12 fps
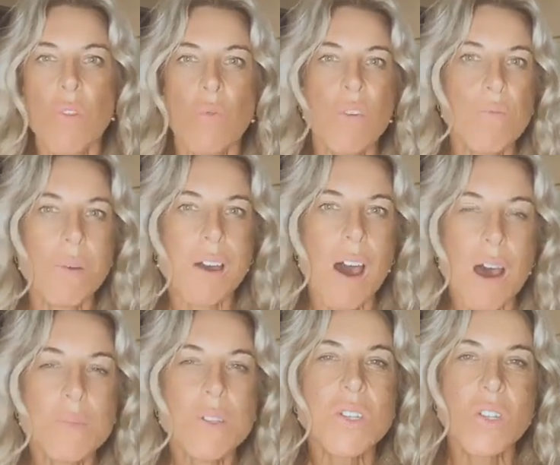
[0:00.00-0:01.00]
We've
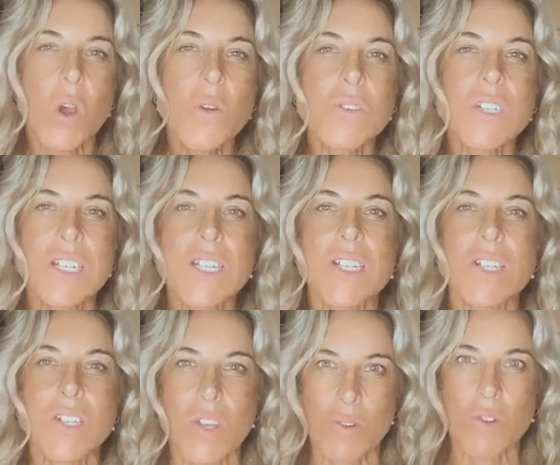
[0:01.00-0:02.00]
become so
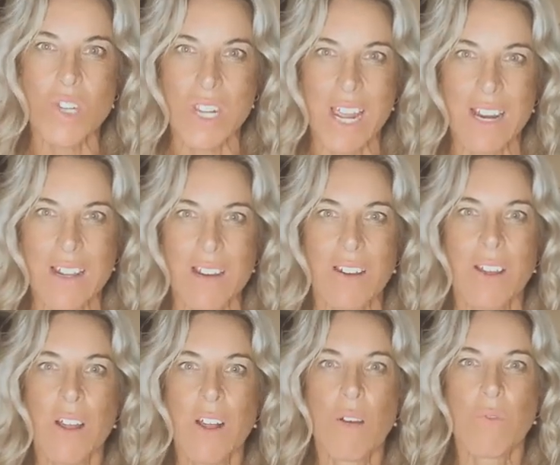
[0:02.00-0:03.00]
disassociated
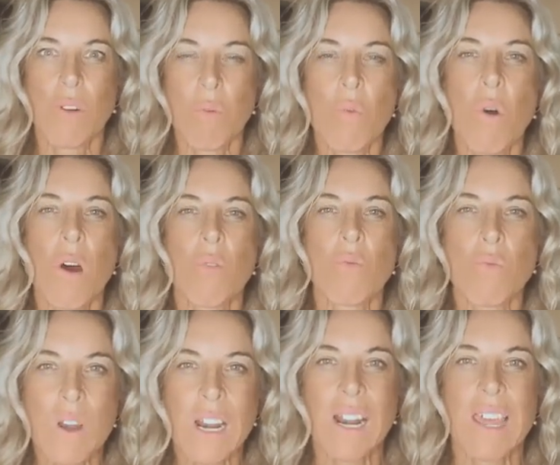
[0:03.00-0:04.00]
from what
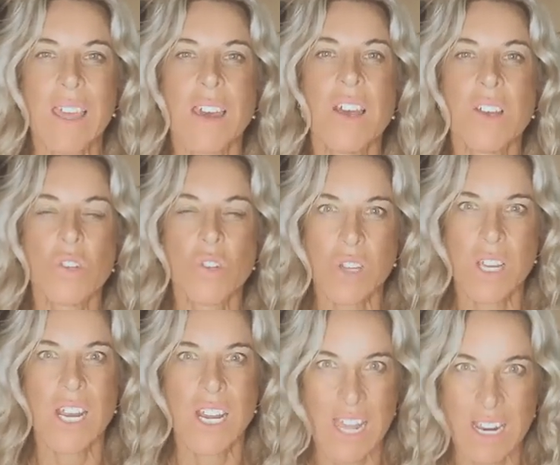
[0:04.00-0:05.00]
really should
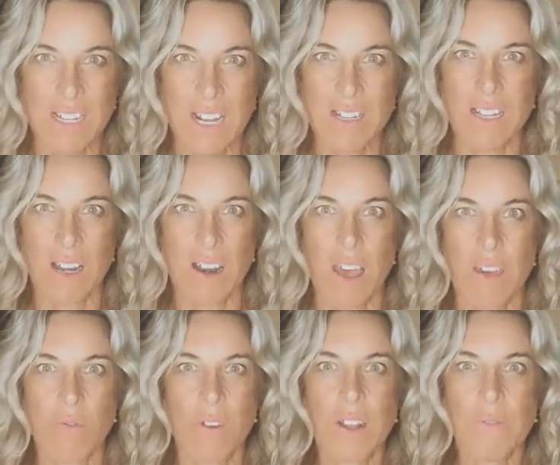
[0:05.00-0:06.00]
connect us in
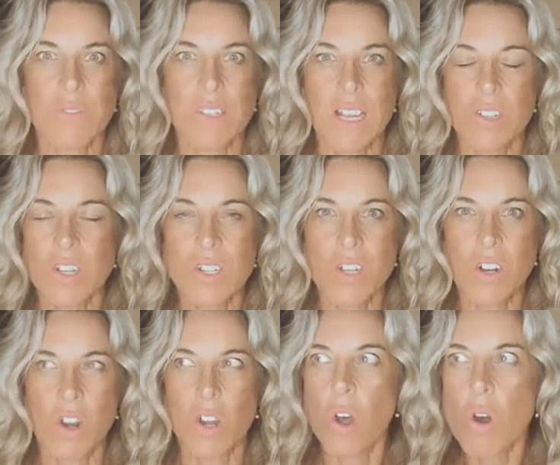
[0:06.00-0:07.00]
life, such as,
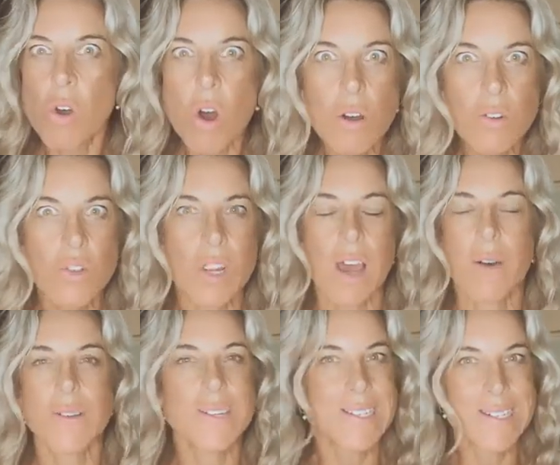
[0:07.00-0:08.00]
long hot
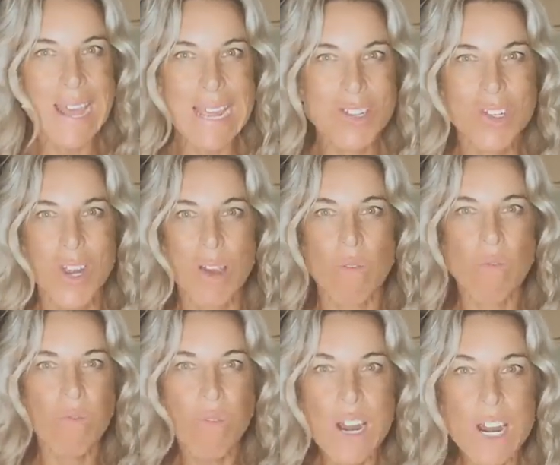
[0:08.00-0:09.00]
showers, nature,
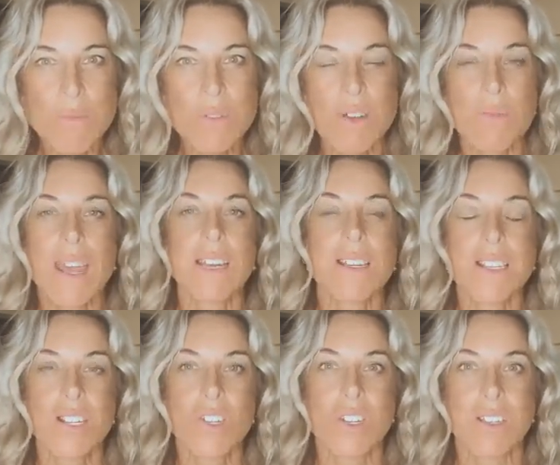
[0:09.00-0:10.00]
freedom to make
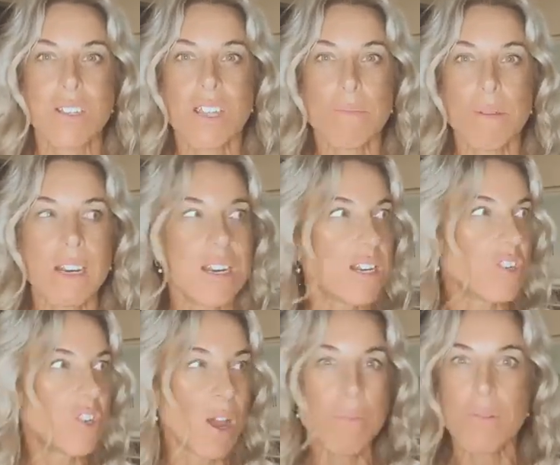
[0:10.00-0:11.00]
decisions, the ability to
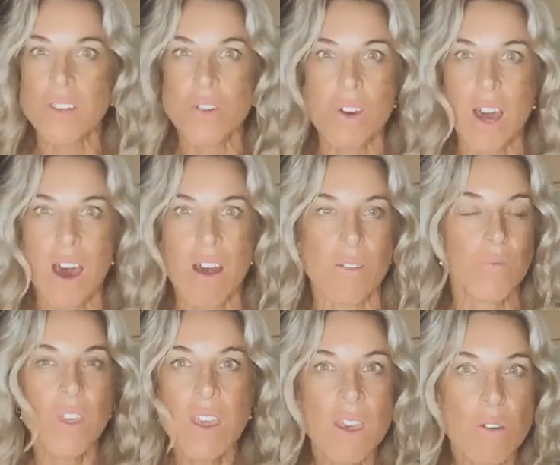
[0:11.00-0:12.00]
jump in your car and
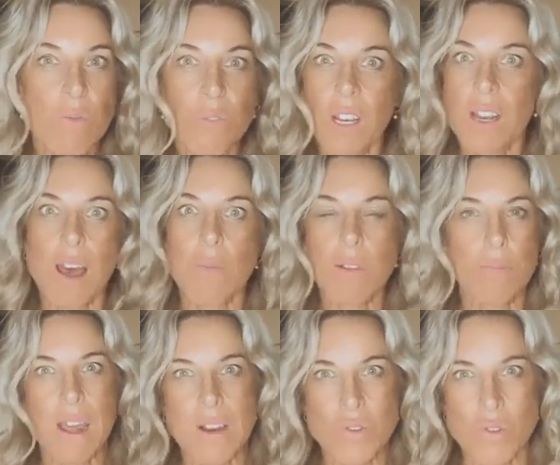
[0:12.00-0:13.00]
fill it up with
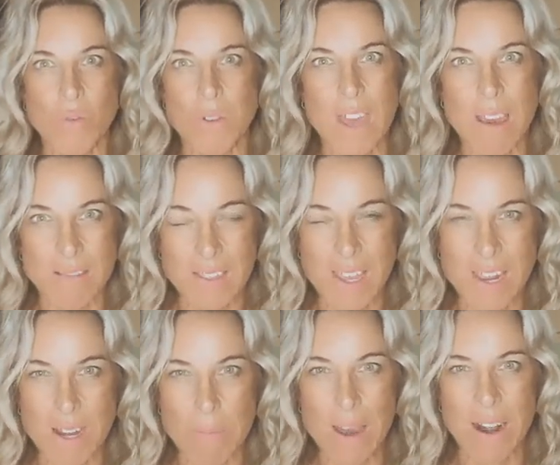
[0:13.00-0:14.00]
petrol without
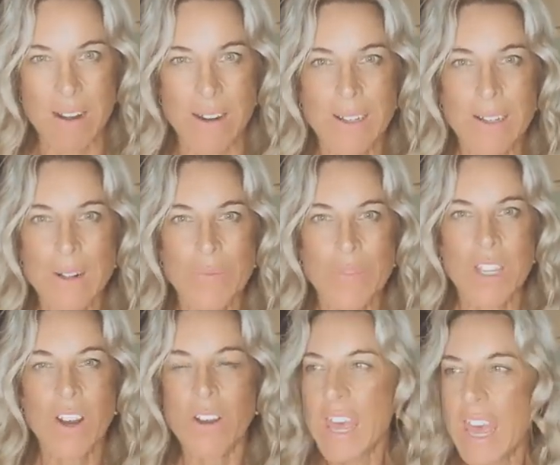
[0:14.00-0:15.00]
thinking about it.
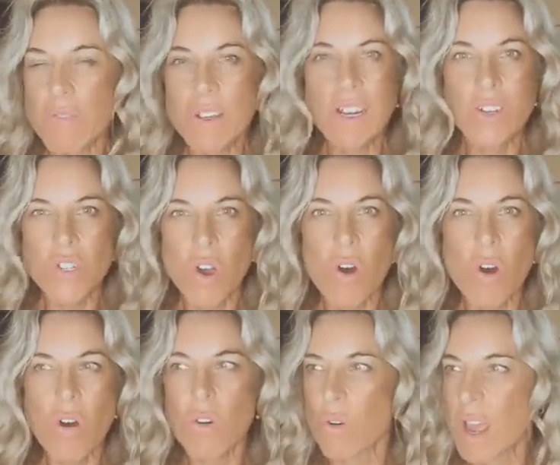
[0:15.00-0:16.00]
Having a
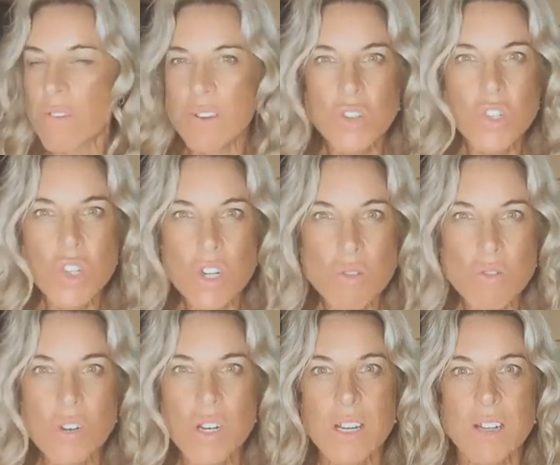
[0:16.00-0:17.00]
dog or having
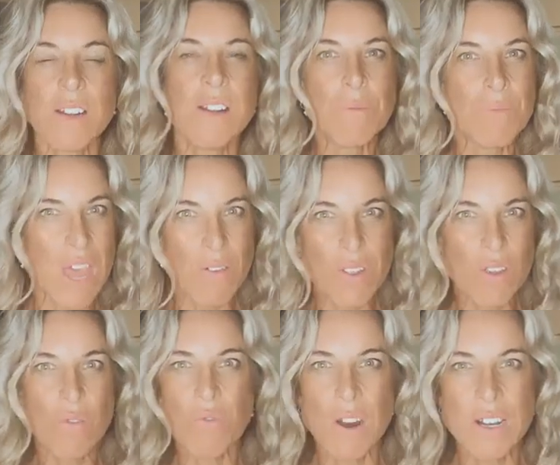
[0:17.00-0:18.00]
children, having
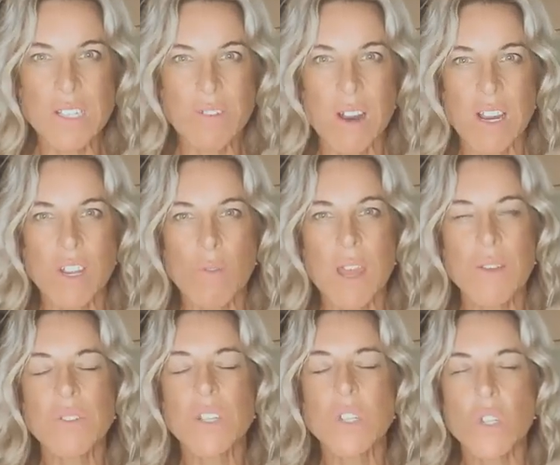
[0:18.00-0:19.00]
your friends around you. We
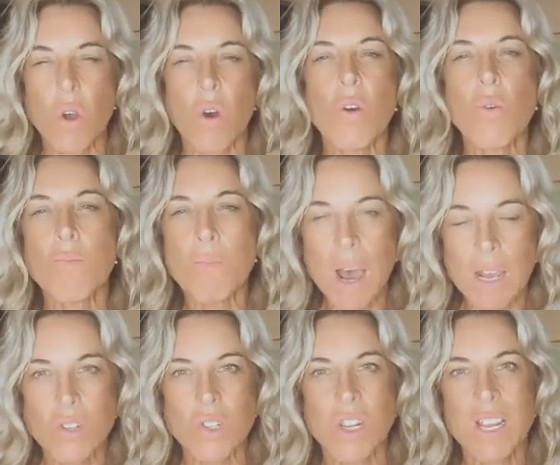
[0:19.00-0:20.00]
have so
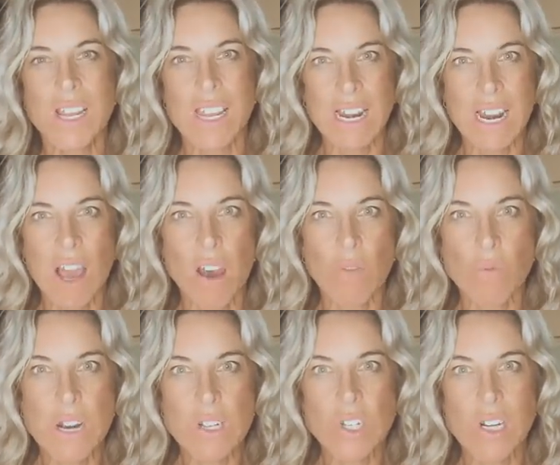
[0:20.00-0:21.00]
much in our
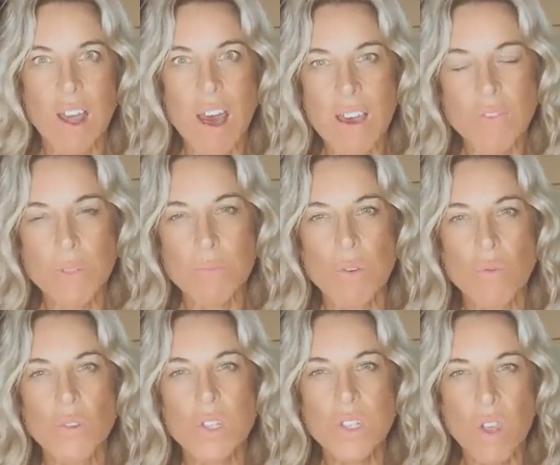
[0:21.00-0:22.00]
enriched lives,
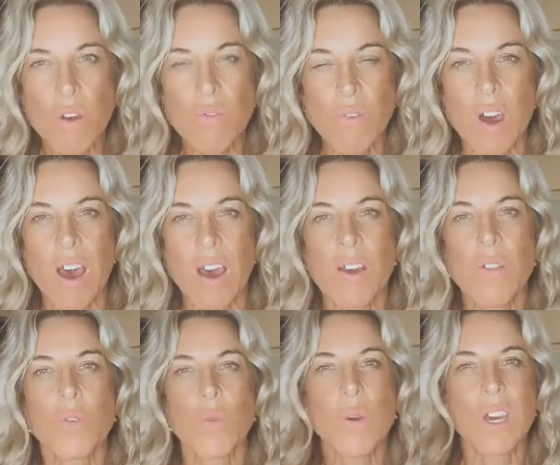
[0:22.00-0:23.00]
but so far
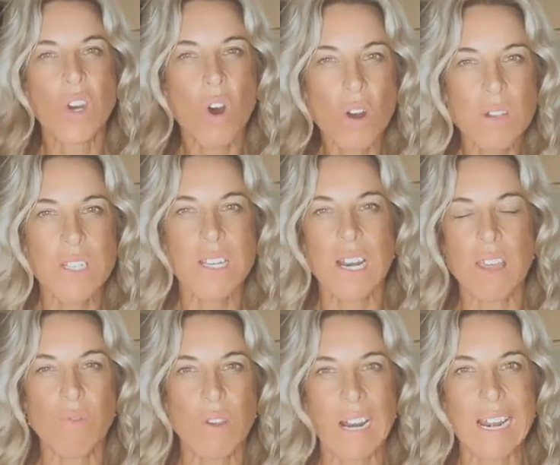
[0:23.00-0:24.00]
we're
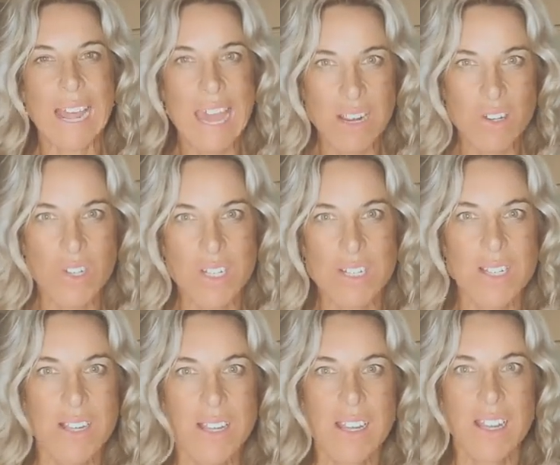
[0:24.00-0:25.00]
constantly feeling
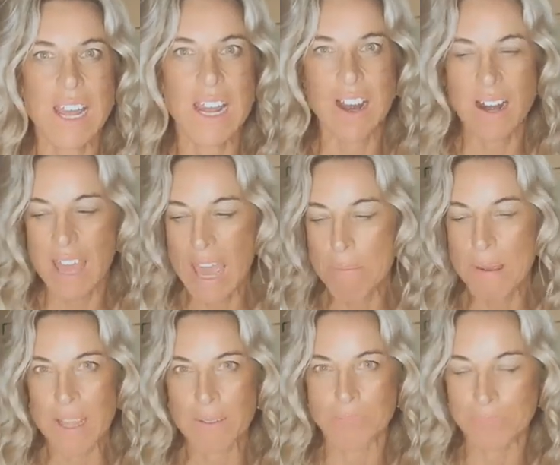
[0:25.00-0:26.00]
anxious and
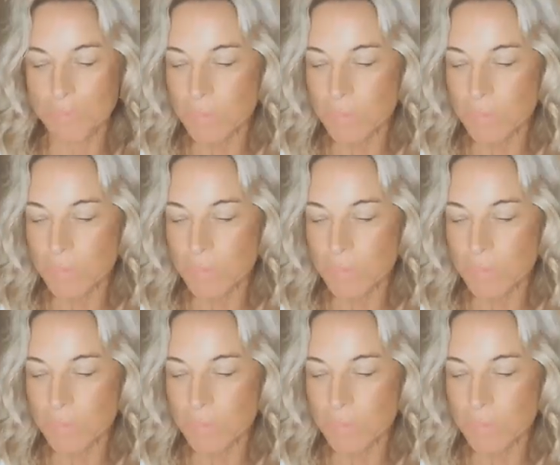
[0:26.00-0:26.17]
unhappy.